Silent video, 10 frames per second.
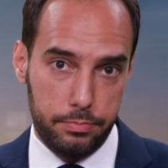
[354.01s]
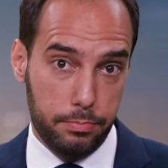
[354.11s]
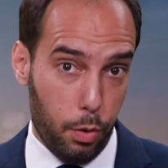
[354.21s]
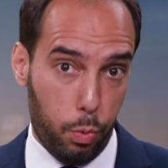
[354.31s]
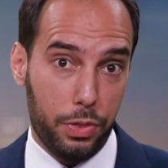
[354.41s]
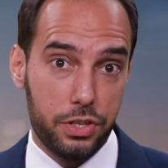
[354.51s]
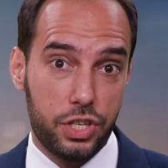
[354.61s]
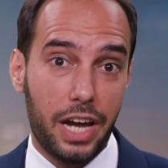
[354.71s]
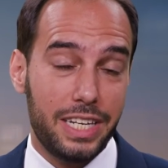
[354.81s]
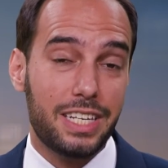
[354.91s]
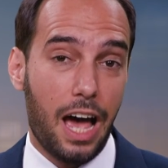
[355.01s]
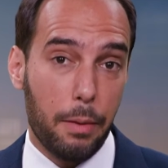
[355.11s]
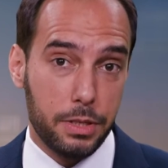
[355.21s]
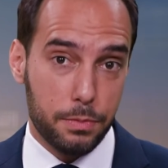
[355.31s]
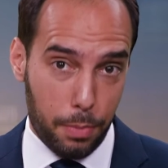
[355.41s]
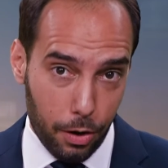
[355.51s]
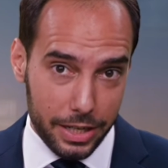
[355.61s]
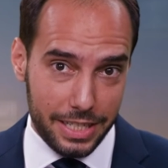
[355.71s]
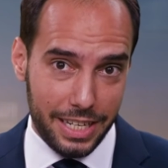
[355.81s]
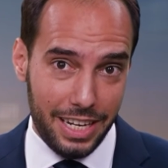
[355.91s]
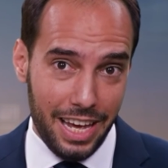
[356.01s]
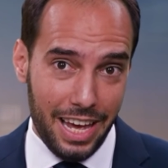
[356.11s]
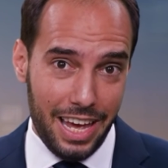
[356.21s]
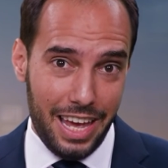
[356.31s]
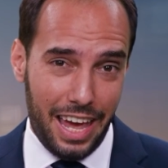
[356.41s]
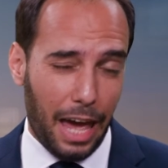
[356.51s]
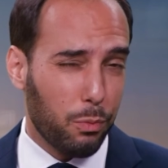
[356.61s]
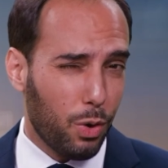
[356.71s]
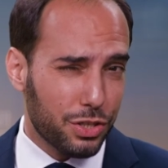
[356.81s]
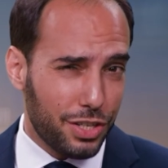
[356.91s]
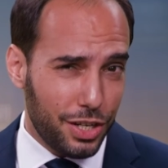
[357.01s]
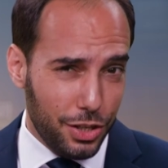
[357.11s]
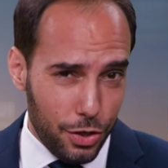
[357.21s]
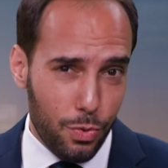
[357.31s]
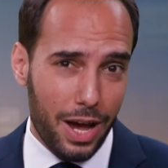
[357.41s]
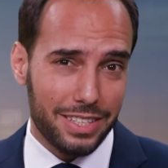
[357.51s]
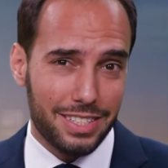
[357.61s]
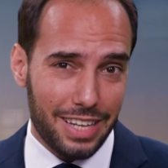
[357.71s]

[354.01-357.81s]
both what the Chinese Communist Party did and what U.S.